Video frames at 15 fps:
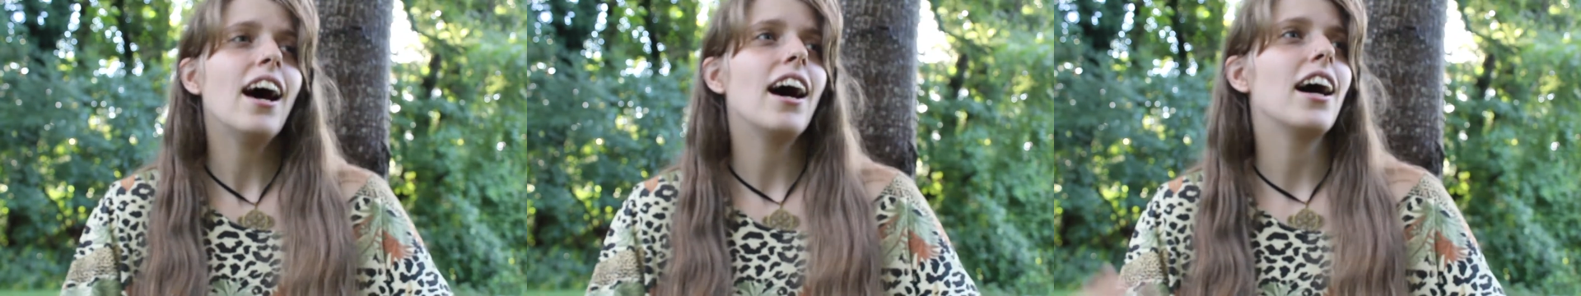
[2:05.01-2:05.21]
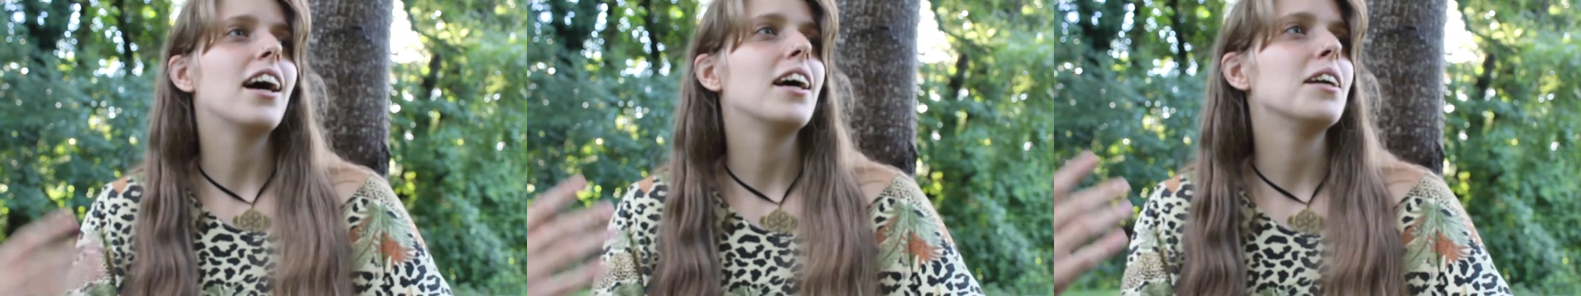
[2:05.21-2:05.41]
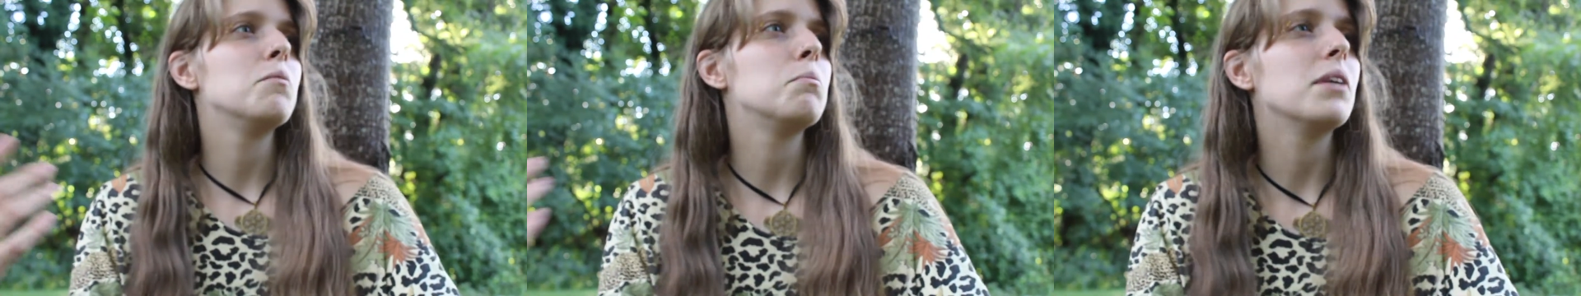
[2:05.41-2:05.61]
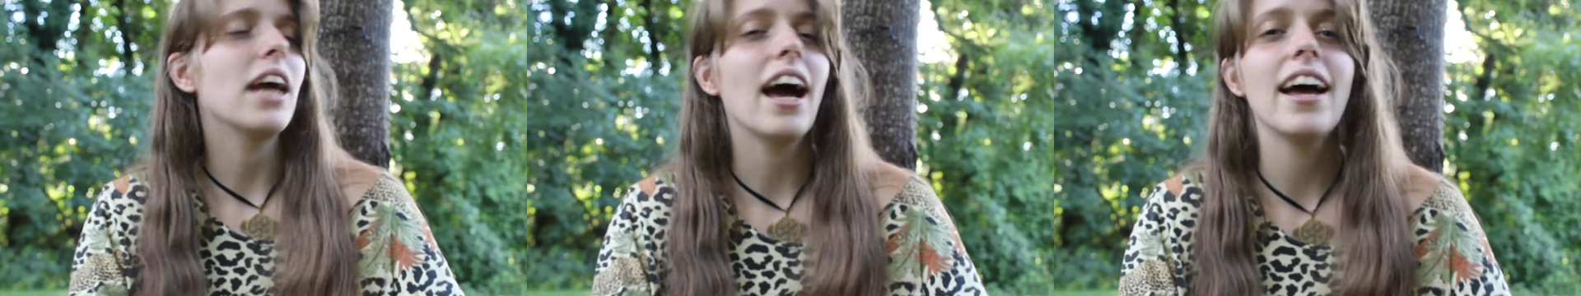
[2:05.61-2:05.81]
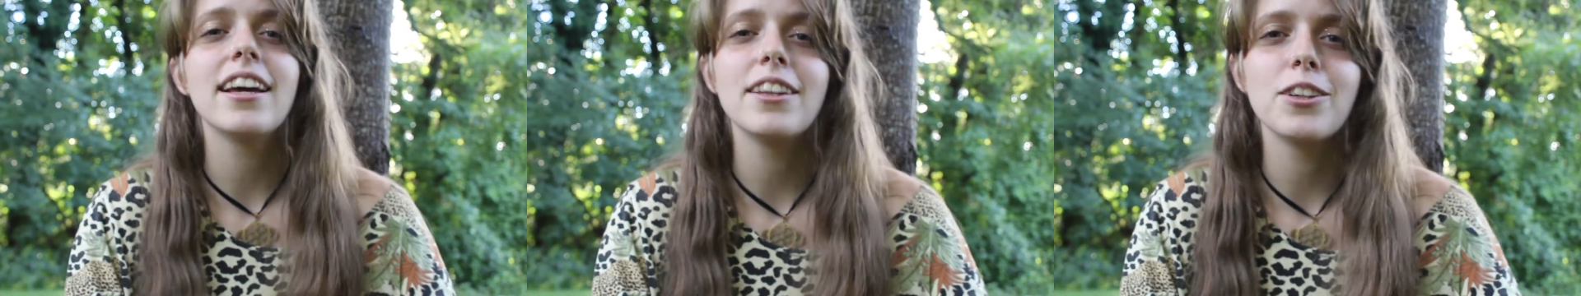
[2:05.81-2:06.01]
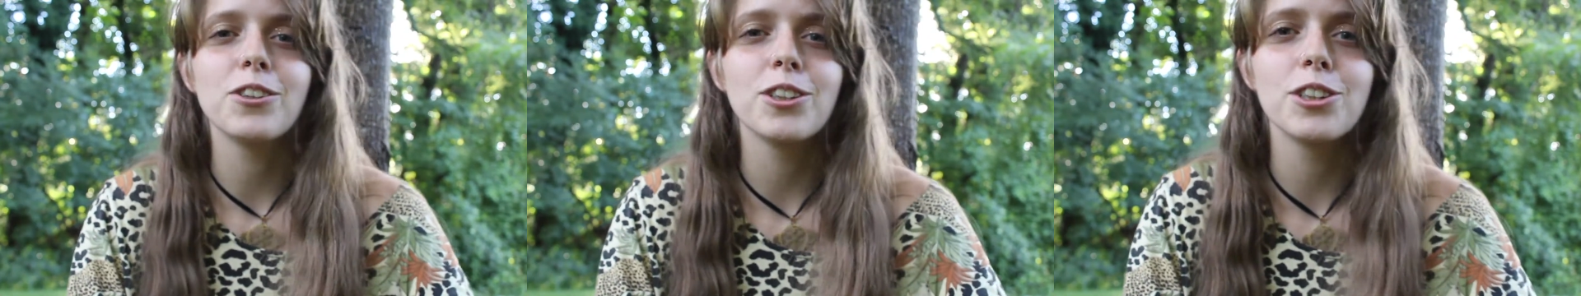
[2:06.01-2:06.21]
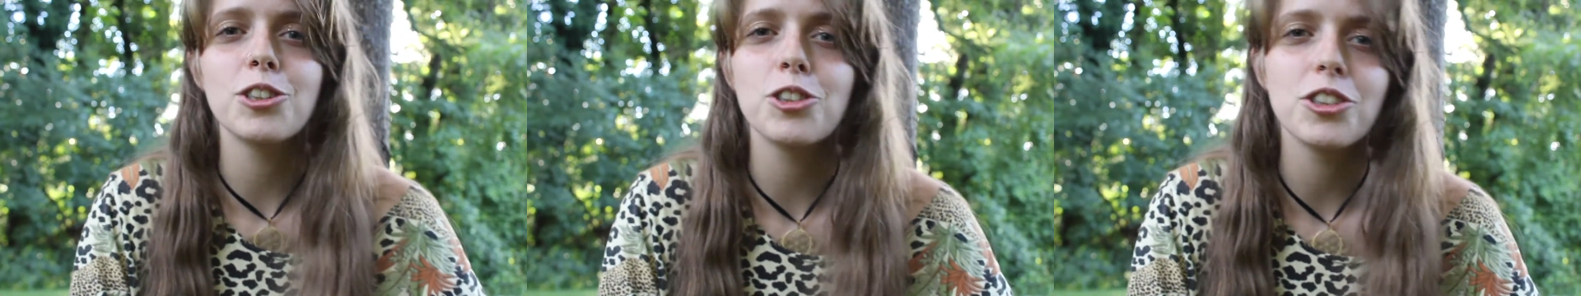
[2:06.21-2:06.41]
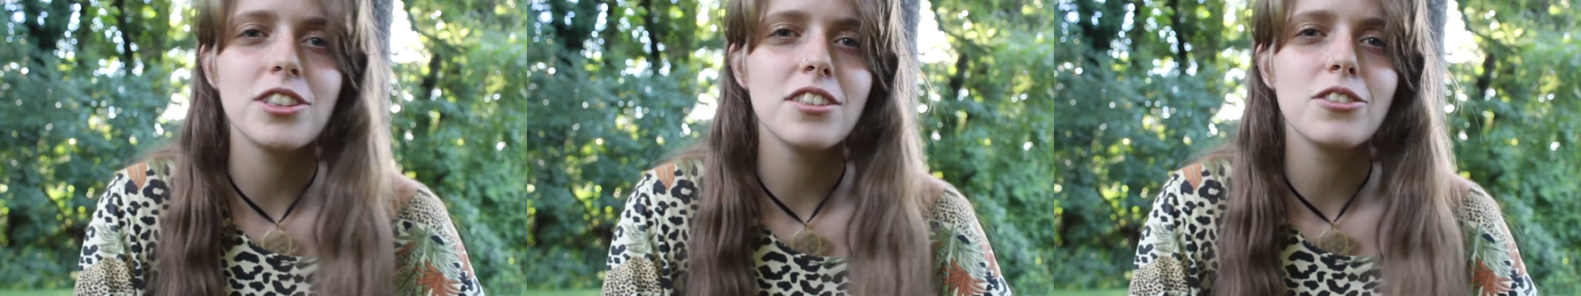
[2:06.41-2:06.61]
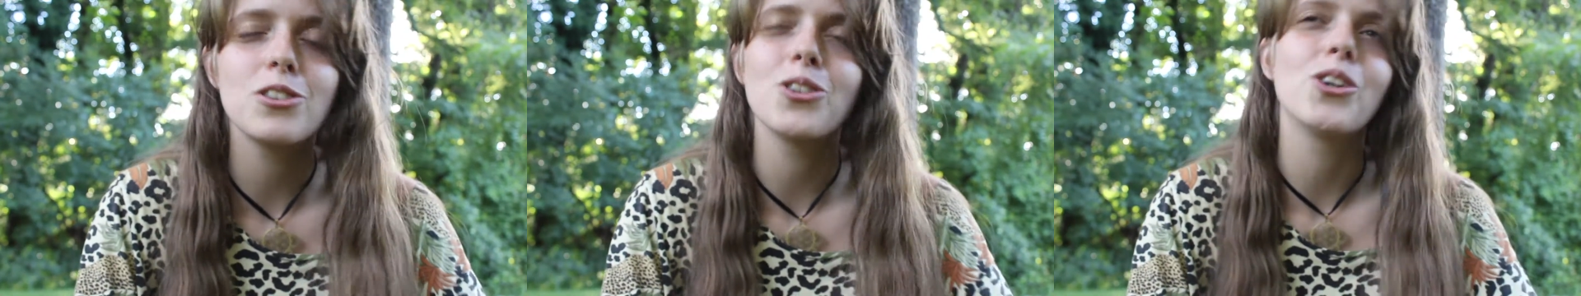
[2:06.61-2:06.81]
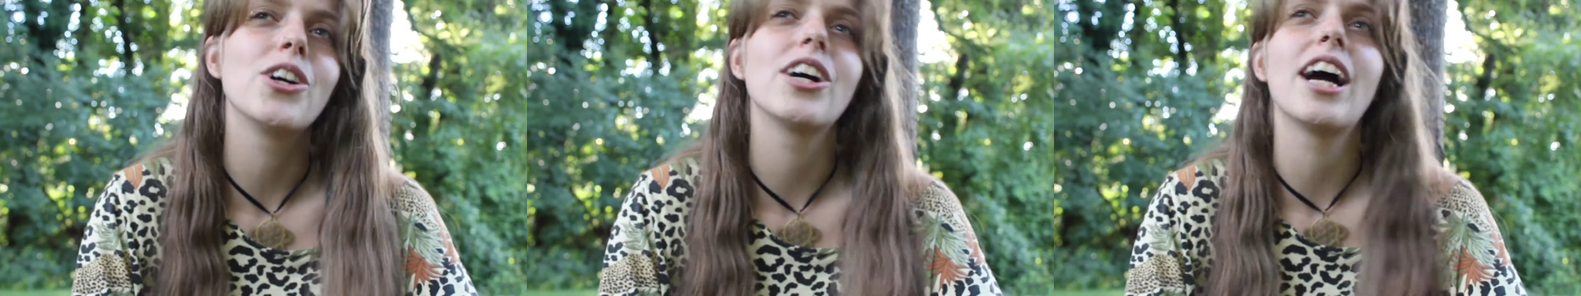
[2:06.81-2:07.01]
I'd be high at the grocery
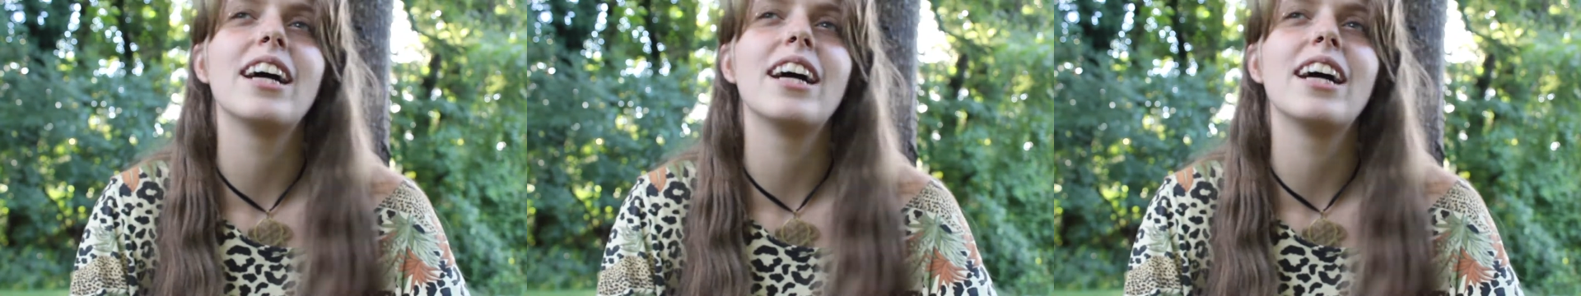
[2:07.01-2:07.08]
store.